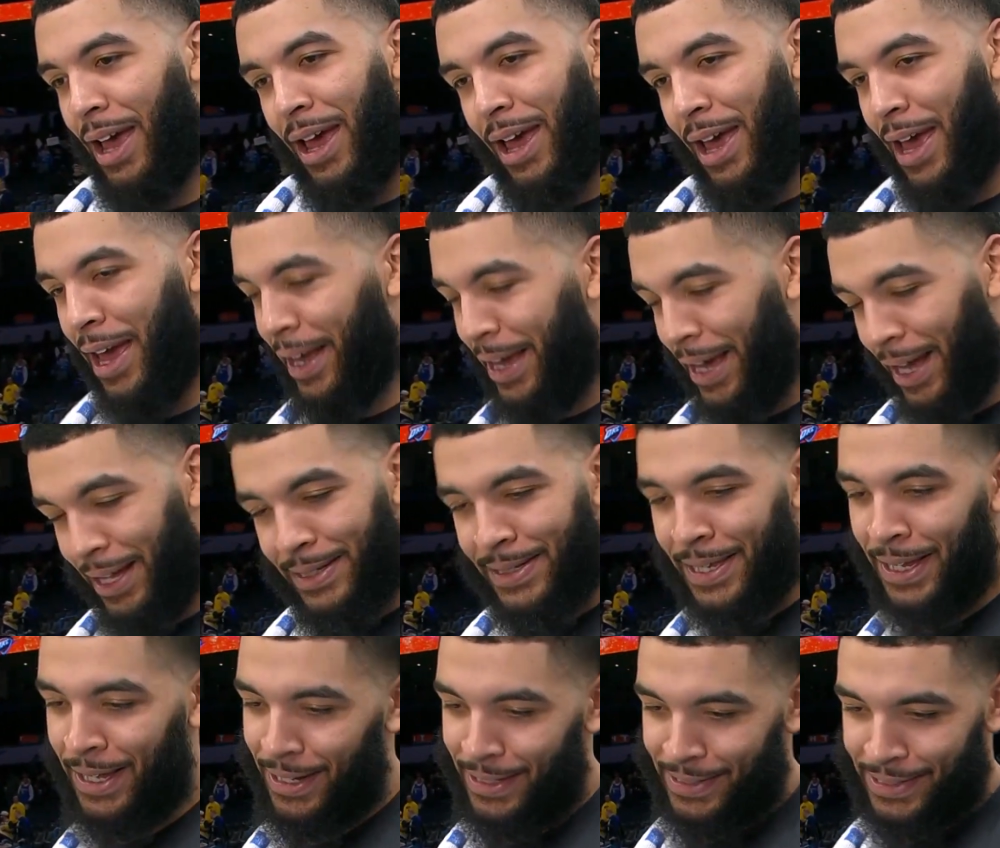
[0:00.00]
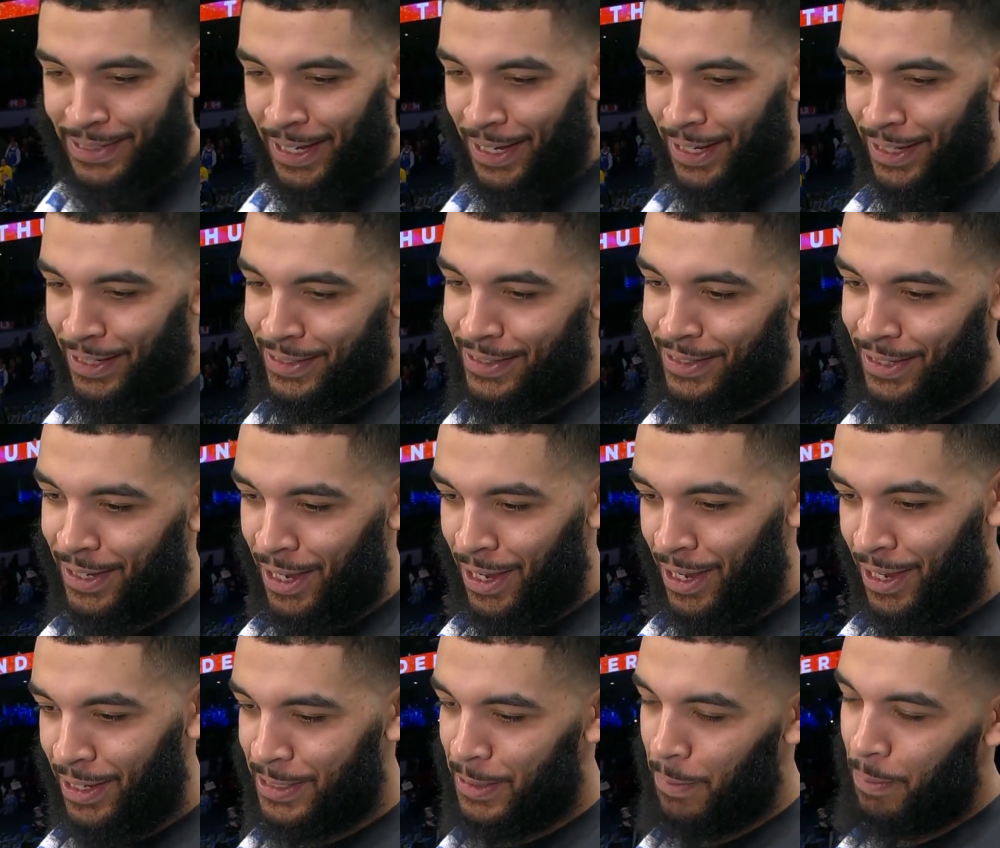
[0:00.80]
and get 10 assists,
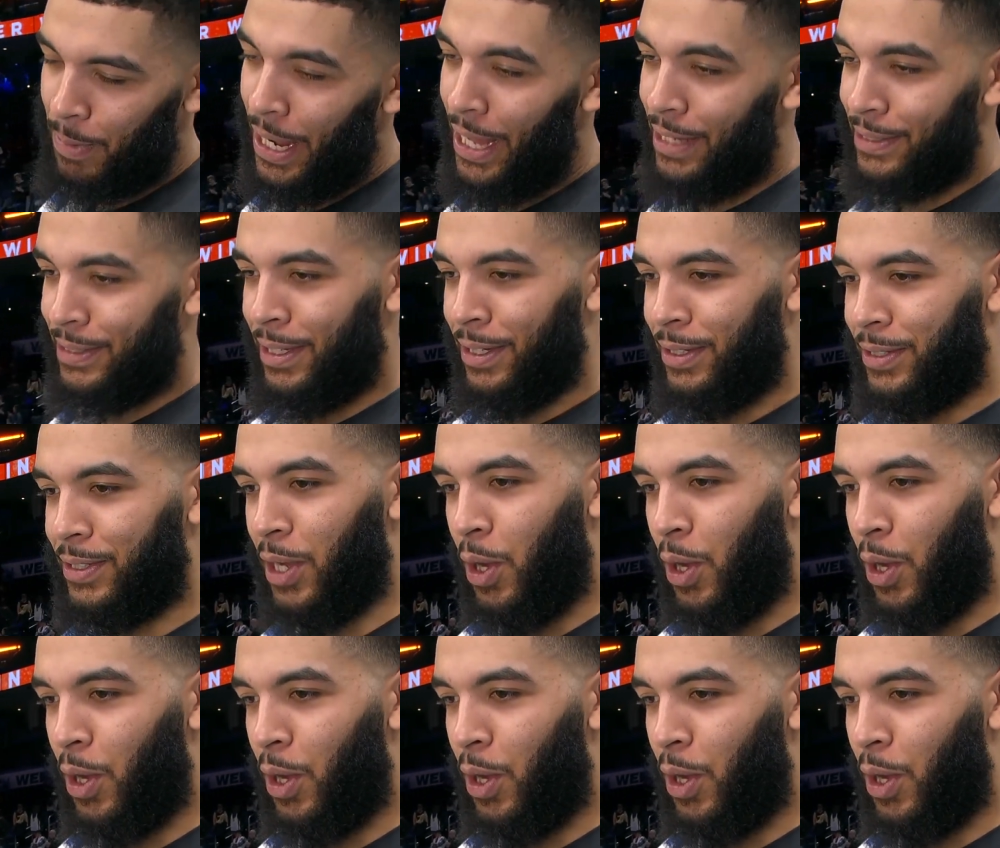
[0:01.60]
uh, it's a blessing.